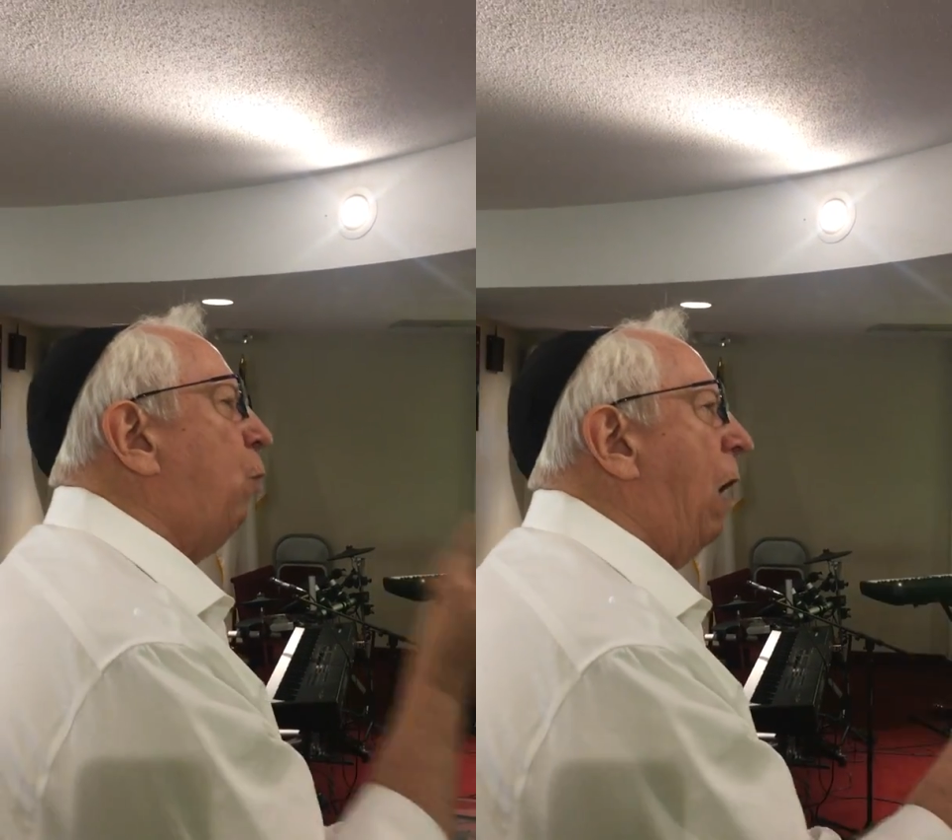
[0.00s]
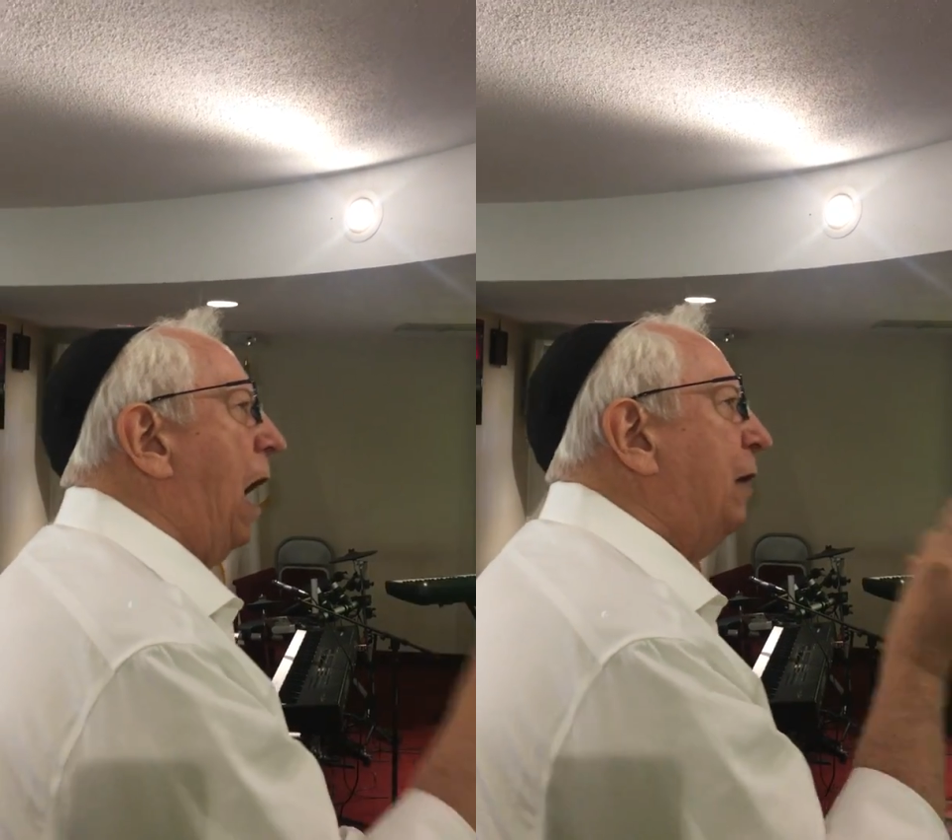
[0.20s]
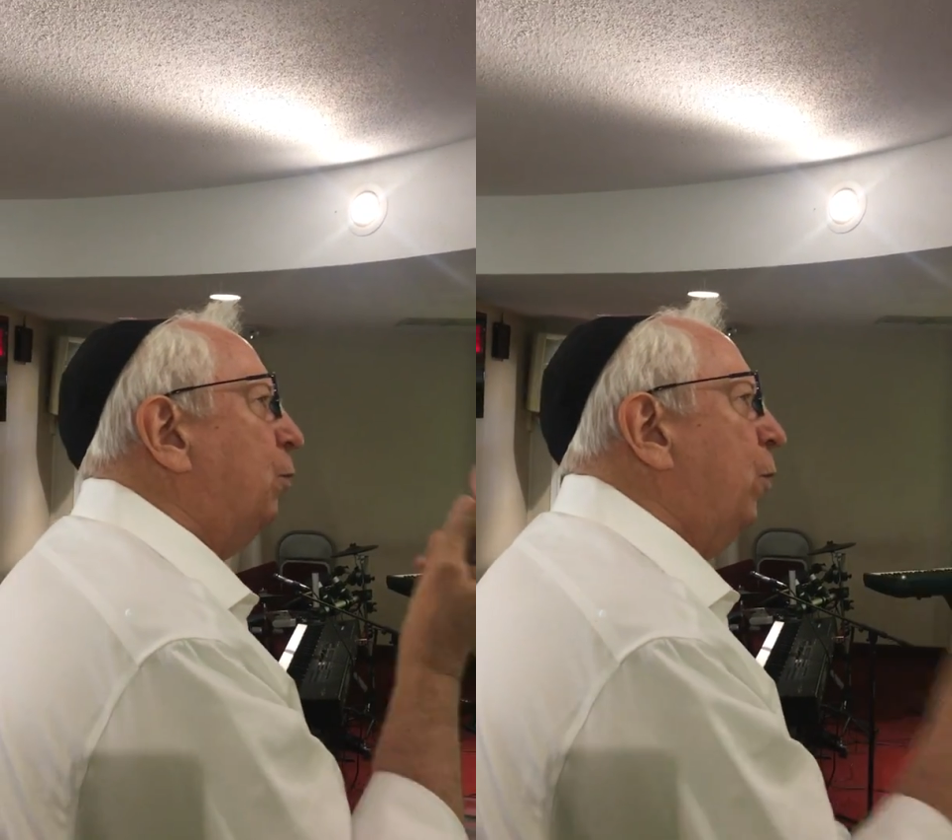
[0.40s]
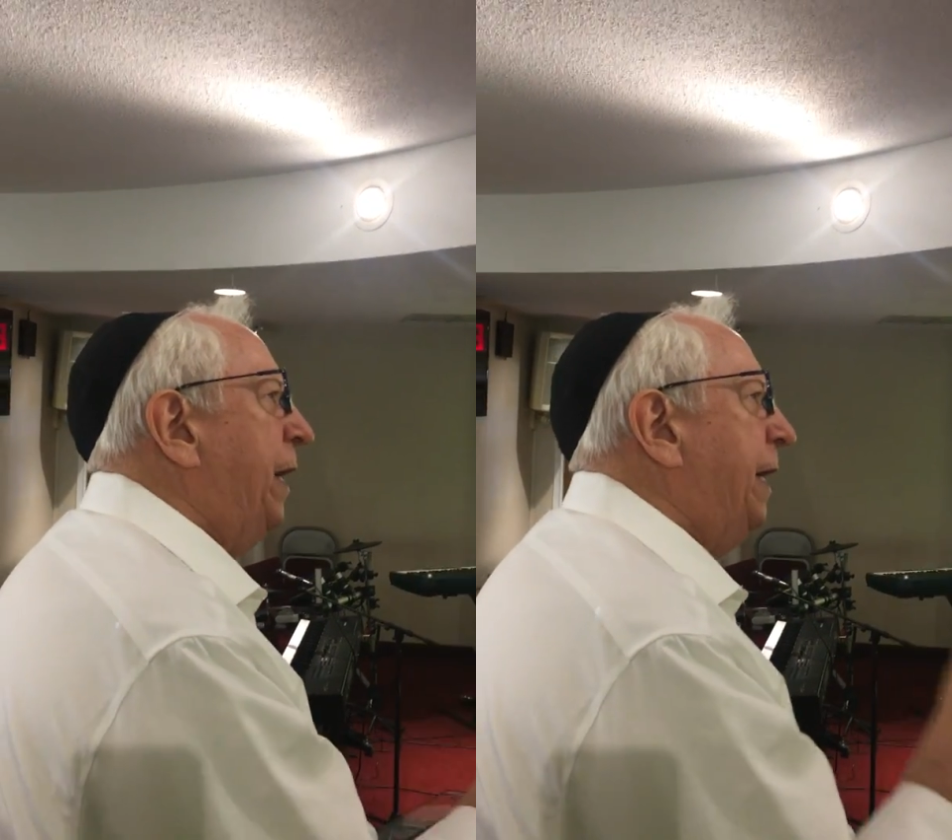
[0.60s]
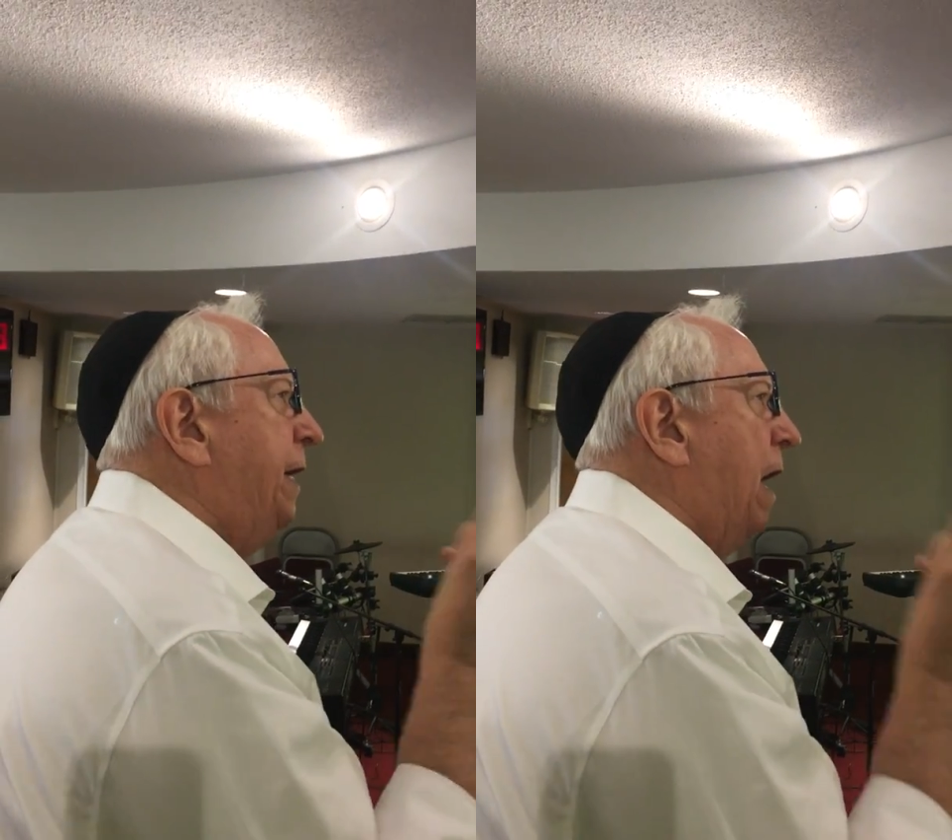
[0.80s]
what
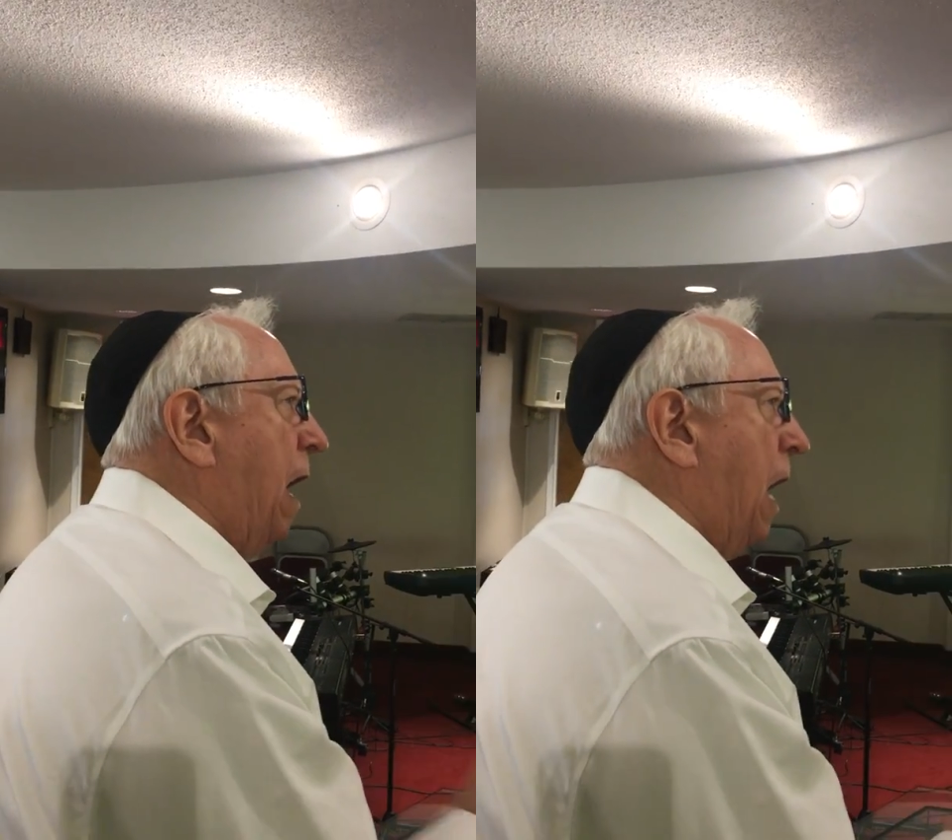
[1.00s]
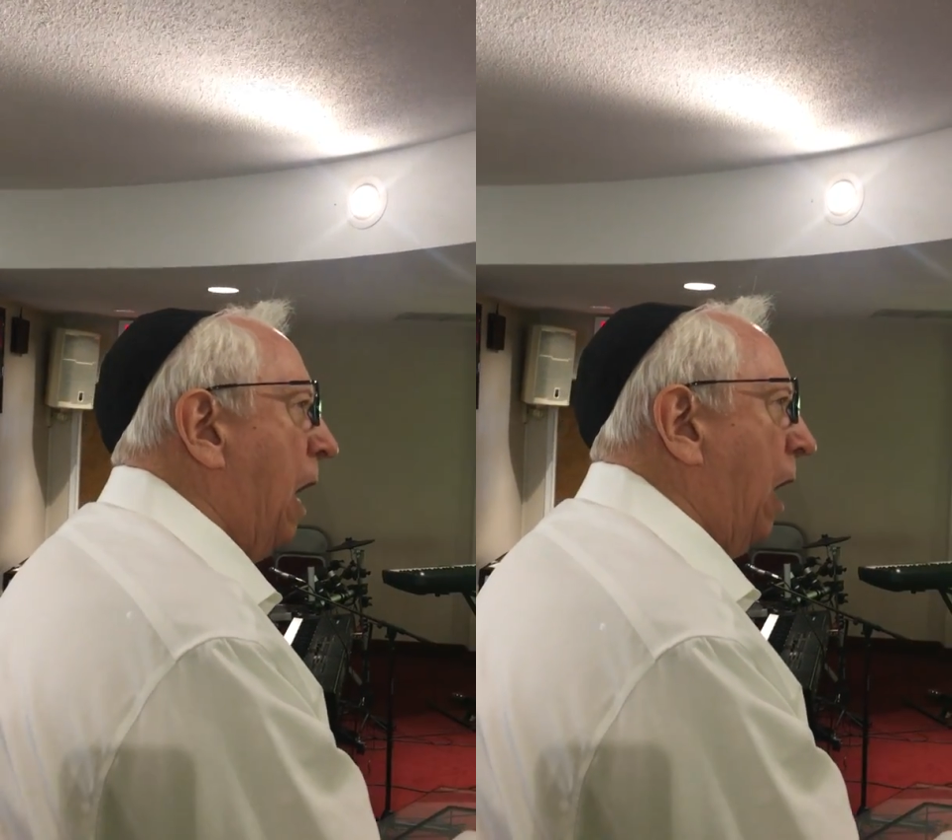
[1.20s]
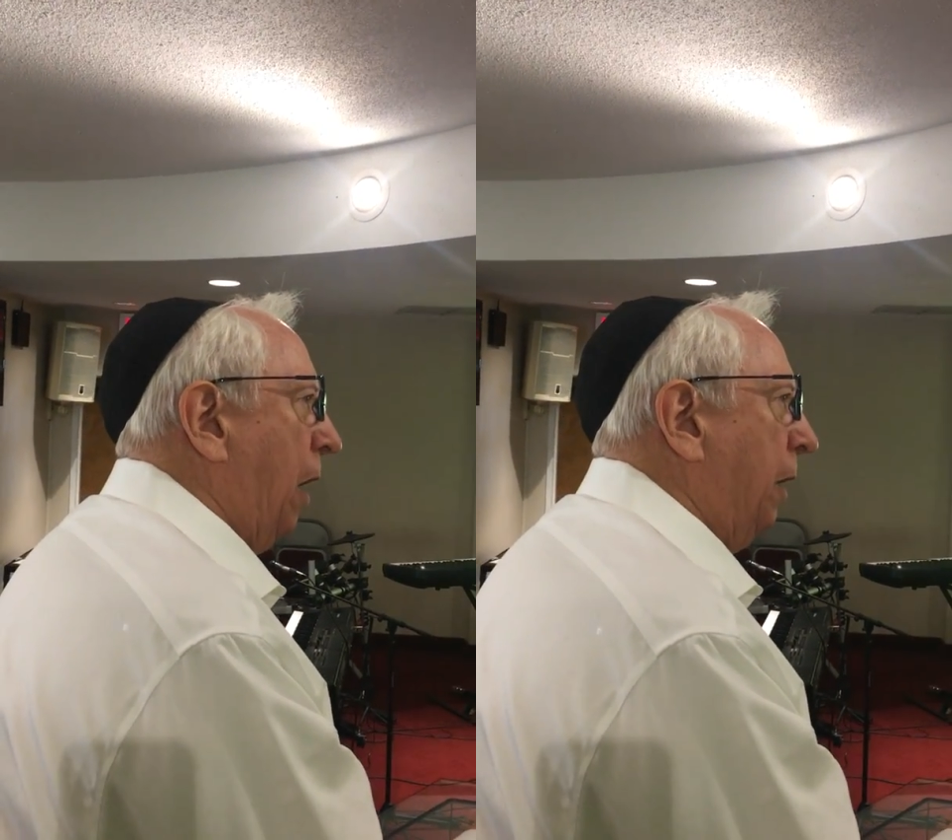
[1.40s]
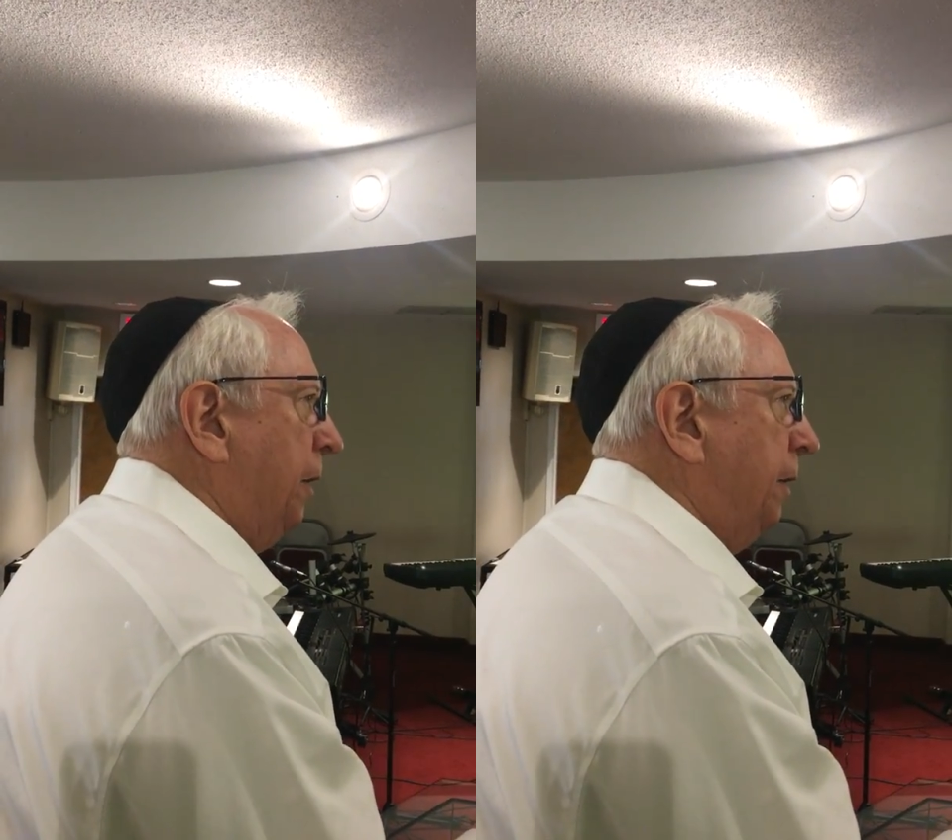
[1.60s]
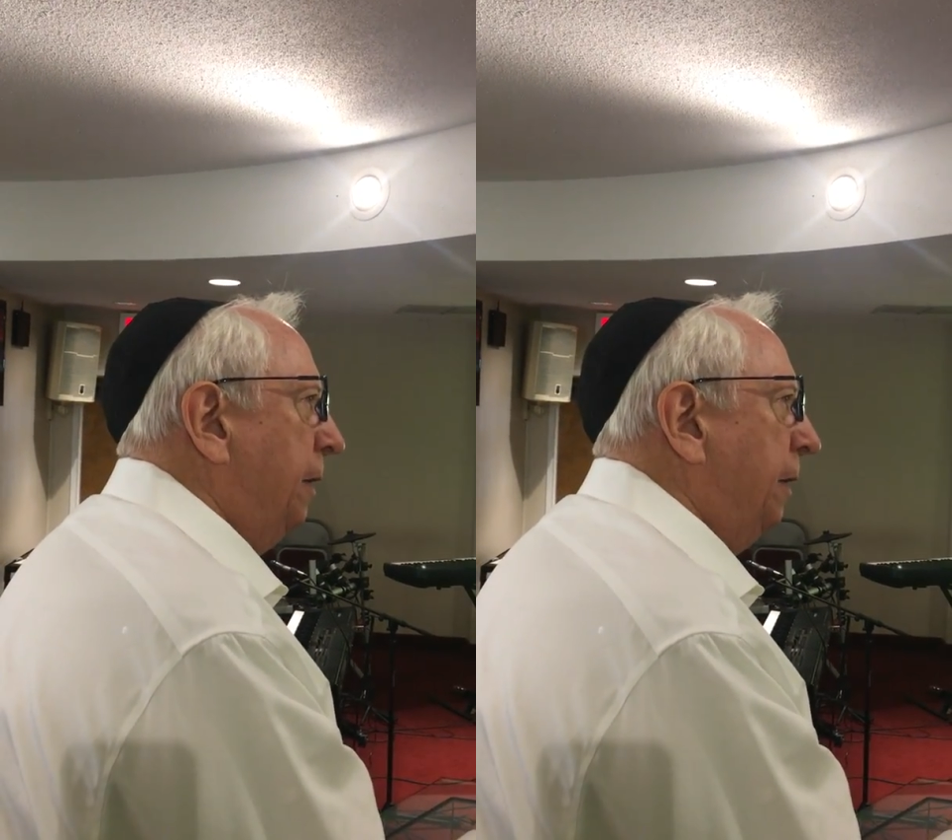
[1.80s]
we are.